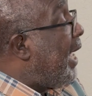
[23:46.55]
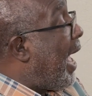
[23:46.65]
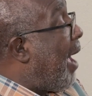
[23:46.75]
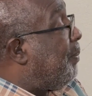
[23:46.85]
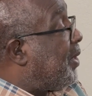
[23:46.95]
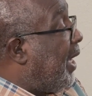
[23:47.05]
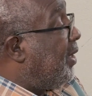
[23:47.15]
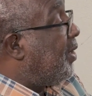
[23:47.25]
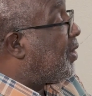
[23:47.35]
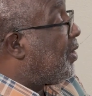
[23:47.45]
the
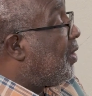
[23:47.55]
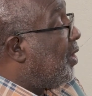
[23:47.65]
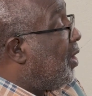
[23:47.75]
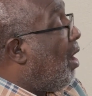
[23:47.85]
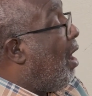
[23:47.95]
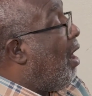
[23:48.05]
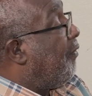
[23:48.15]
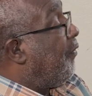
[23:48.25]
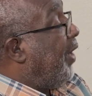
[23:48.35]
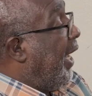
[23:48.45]
absence
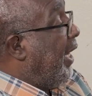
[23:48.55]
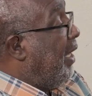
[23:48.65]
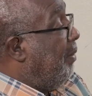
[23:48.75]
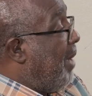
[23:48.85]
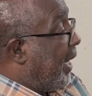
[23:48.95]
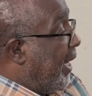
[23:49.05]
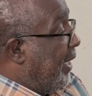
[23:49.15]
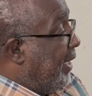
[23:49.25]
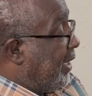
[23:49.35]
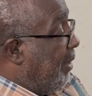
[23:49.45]
of any
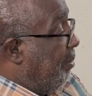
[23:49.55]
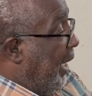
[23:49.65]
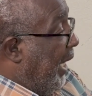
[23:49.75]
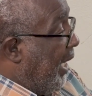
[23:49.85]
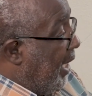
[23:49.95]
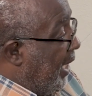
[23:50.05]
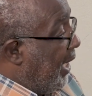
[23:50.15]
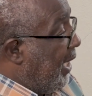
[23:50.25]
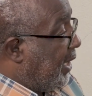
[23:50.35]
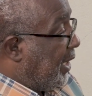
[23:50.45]
mechanism in the
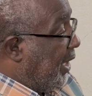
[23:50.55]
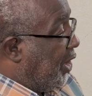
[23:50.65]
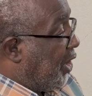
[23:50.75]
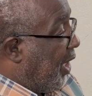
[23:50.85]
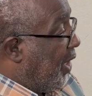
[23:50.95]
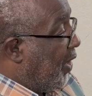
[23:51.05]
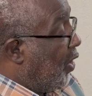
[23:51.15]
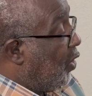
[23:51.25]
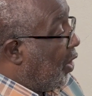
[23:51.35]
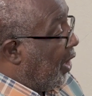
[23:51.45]
ECJ
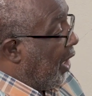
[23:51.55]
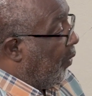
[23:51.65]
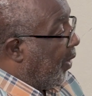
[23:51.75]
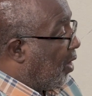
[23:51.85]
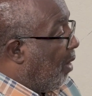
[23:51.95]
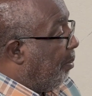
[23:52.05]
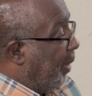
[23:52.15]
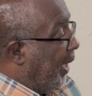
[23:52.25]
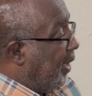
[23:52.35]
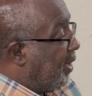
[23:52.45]
to deal with
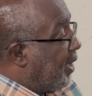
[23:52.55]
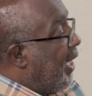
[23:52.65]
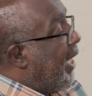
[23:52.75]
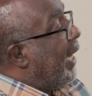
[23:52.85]
complaints,